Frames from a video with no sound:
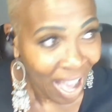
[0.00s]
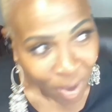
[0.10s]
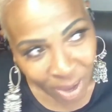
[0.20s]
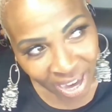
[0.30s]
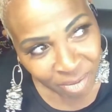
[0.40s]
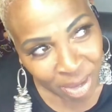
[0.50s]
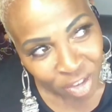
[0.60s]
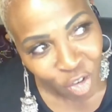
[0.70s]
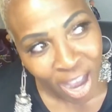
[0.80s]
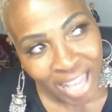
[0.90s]
Well, I've
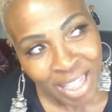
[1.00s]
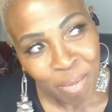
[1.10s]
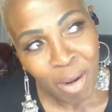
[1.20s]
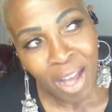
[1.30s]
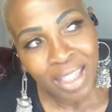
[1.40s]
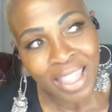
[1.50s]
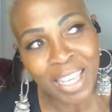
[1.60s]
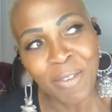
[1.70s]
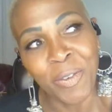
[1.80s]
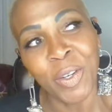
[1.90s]
been trying the blonde
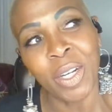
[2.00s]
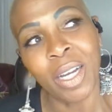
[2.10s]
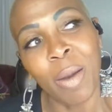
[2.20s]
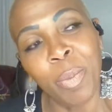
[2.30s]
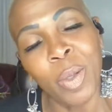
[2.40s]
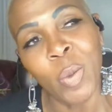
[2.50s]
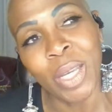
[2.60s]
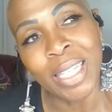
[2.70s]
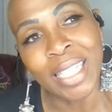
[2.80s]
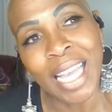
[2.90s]
thing for a couple of
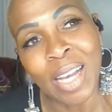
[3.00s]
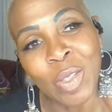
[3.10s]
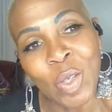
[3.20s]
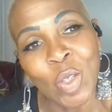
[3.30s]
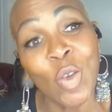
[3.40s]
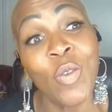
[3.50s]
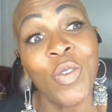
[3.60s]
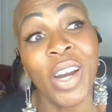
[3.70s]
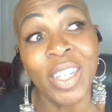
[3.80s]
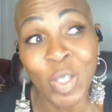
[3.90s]
weeks now, so
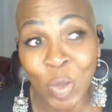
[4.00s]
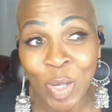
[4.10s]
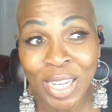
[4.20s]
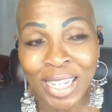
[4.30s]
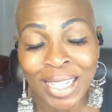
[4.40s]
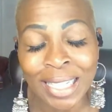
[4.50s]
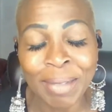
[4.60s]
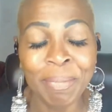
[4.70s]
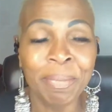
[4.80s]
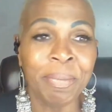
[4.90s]
far, so
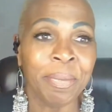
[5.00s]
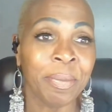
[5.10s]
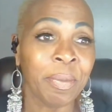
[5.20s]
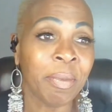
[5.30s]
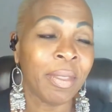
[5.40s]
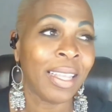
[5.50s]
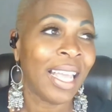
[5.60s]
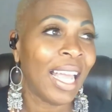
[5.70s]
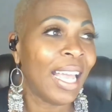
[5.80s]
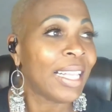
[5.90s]
good.
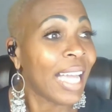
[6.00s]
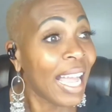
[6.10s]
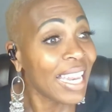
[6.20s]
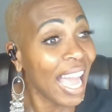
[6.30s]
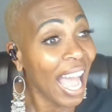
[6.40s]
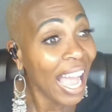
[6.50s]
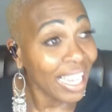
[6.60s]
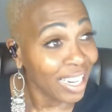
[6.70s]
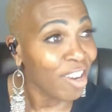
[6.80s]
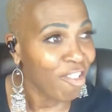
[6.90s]
It kind of
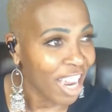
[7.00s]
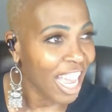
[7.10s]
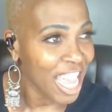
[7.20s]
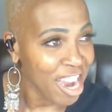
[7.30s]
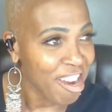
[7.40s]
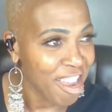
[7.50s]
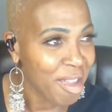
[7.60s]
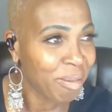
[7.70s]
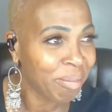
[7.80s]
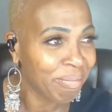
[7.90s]
hide the gray hair
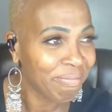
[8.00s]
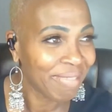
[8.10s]
them.